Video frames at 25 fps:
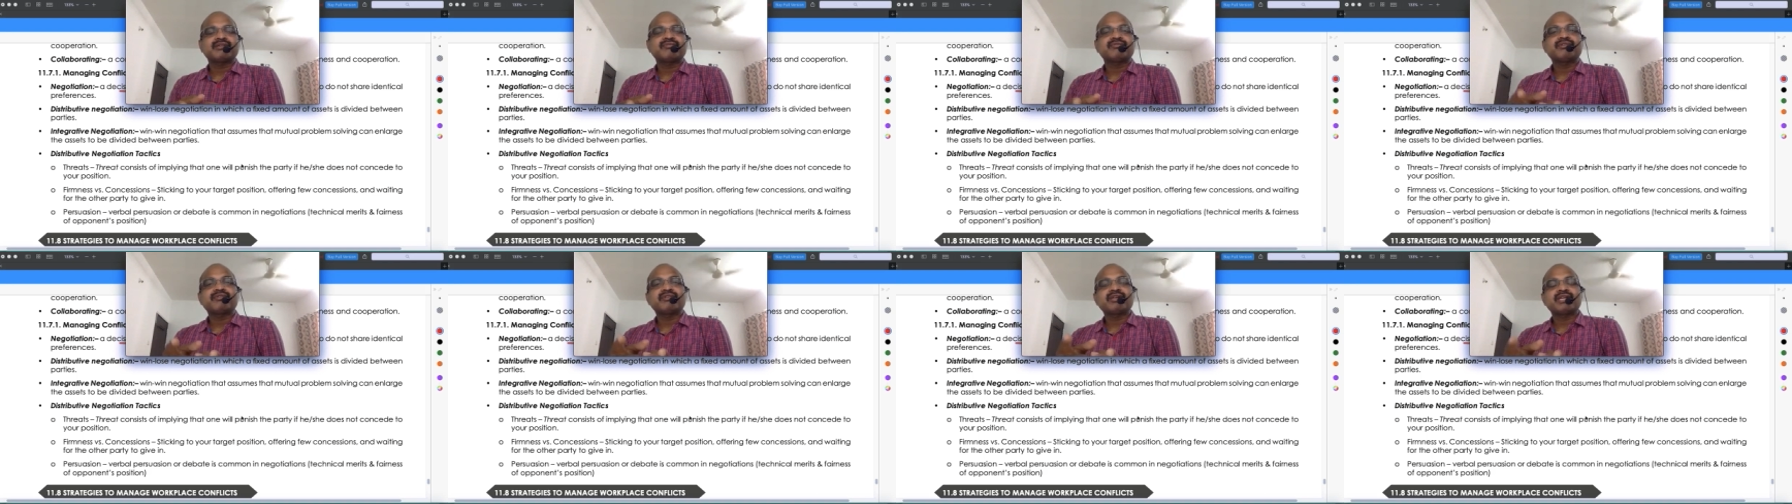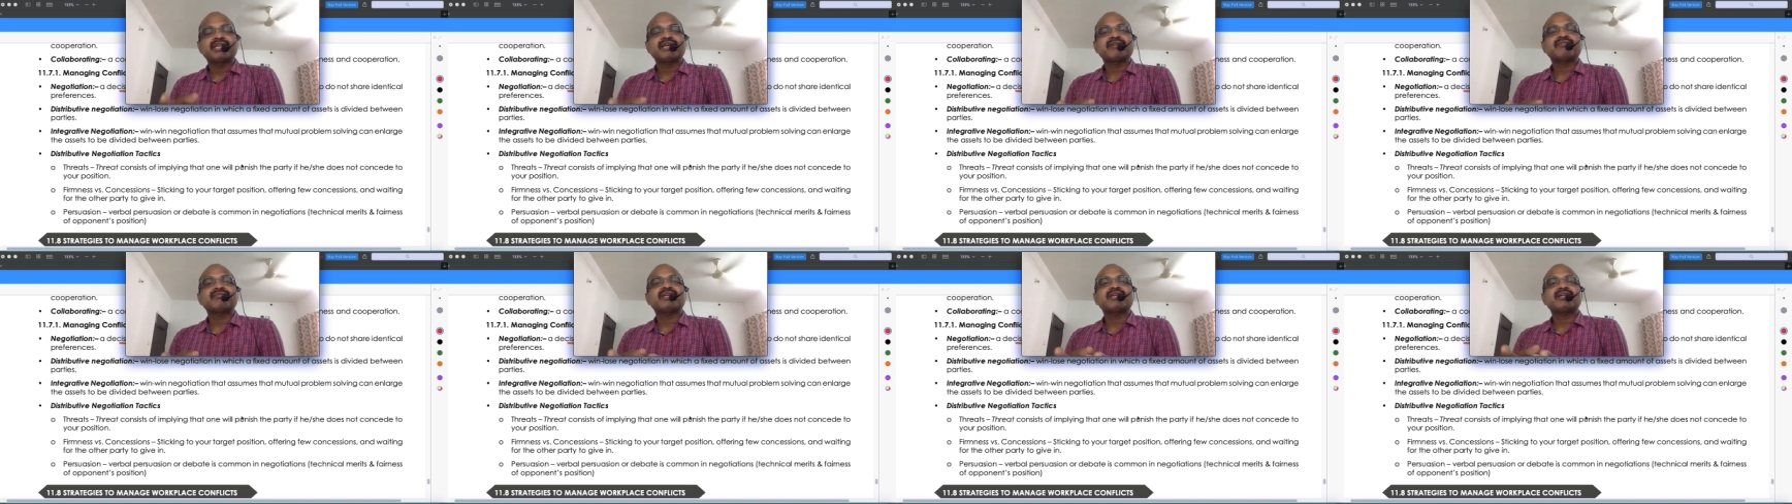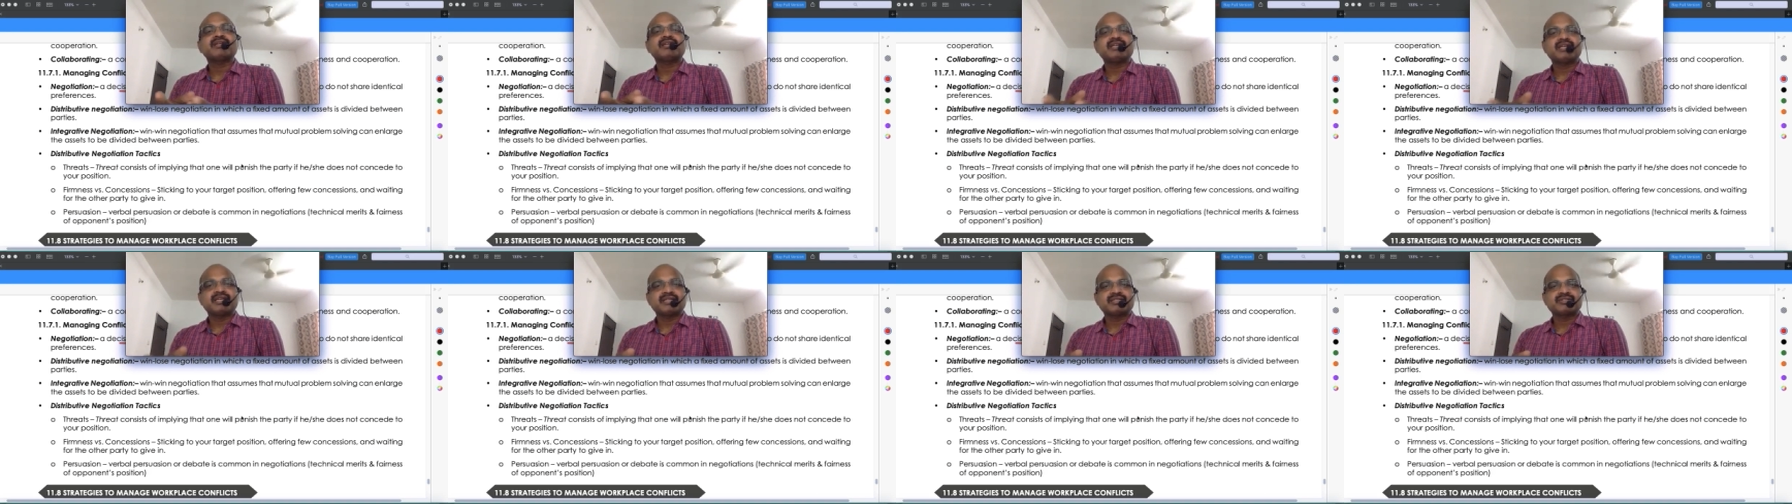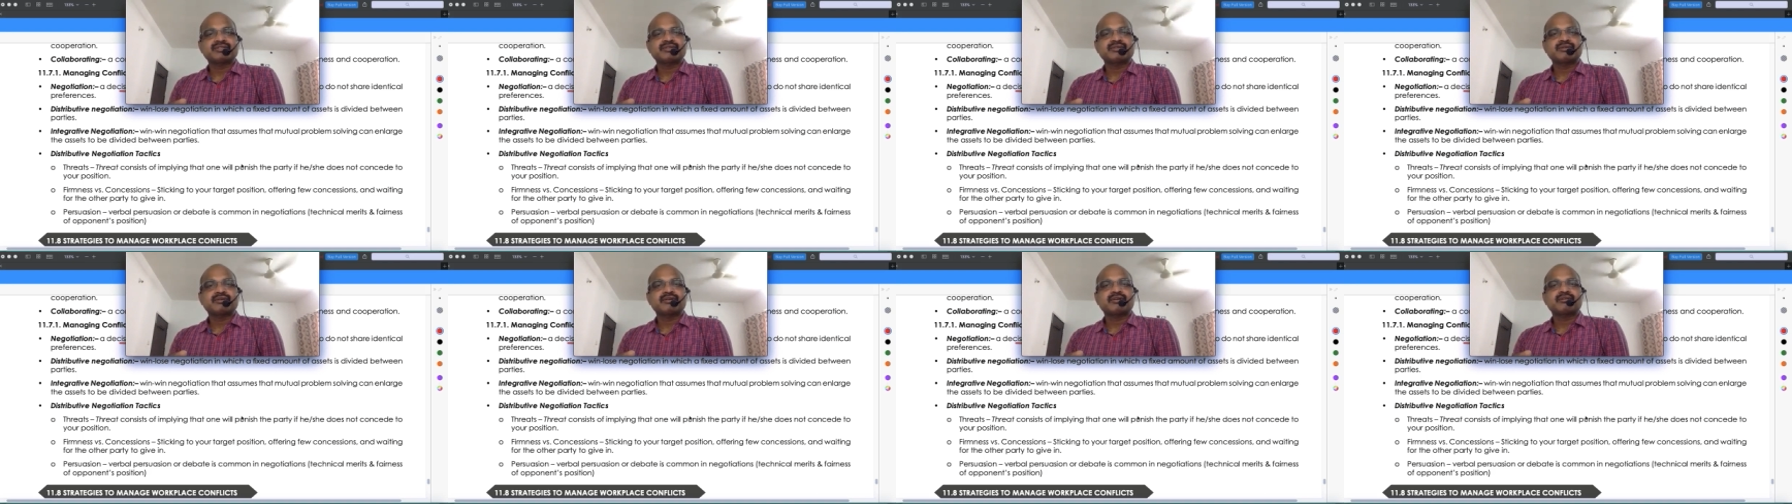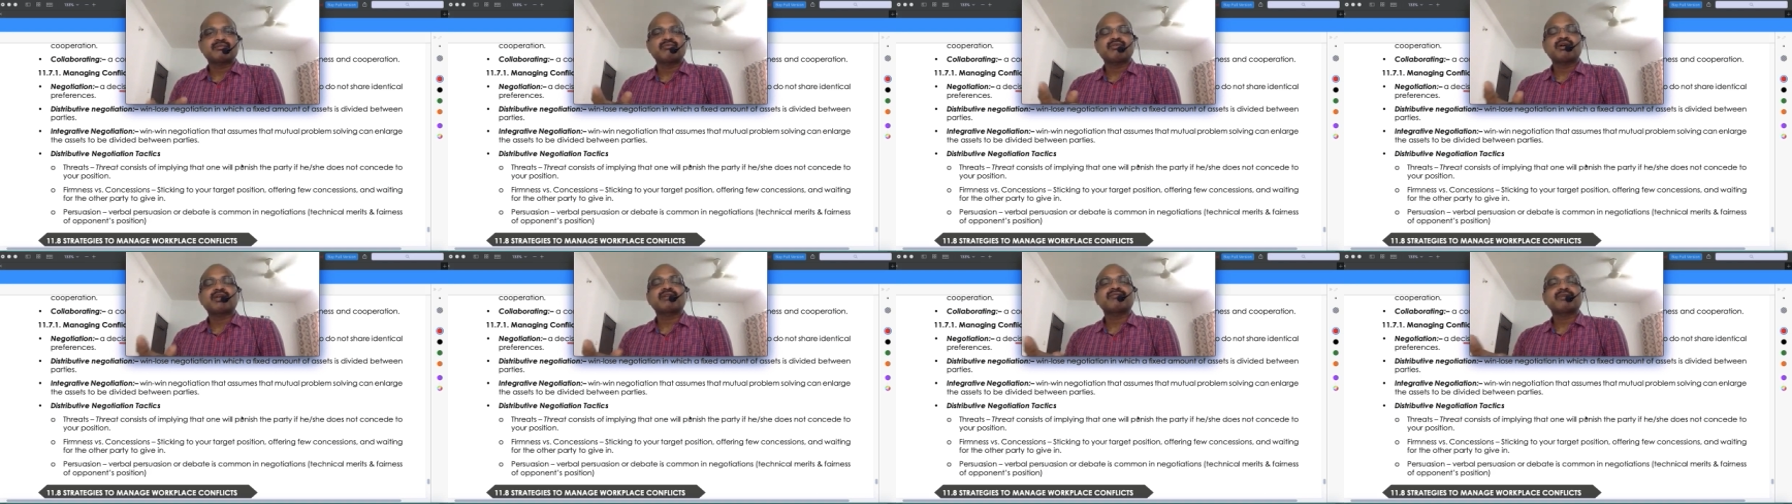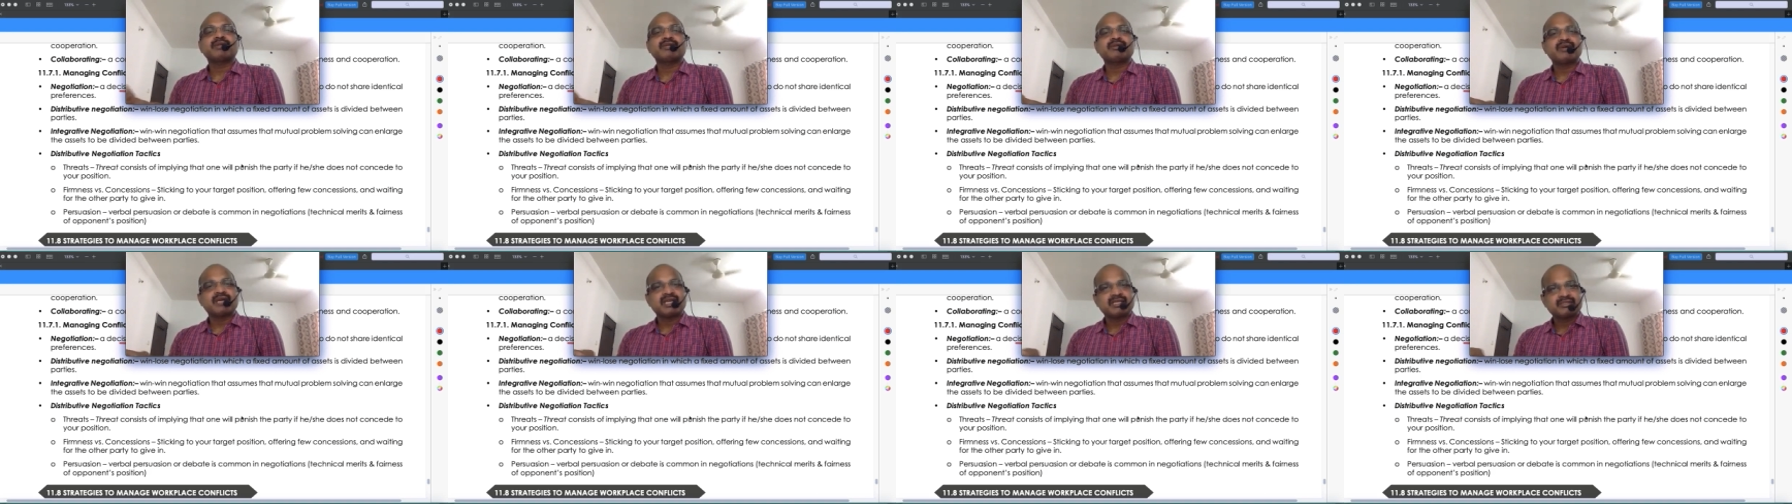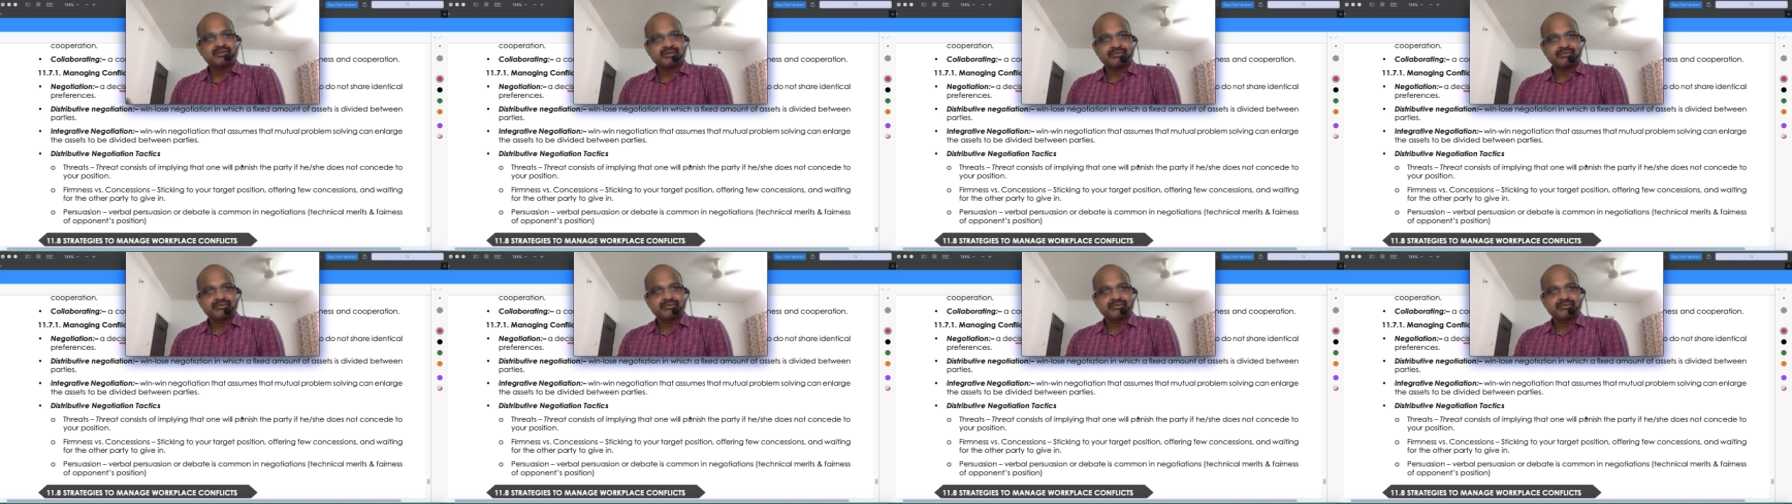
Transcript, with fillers: we will definitely ensure one fellow has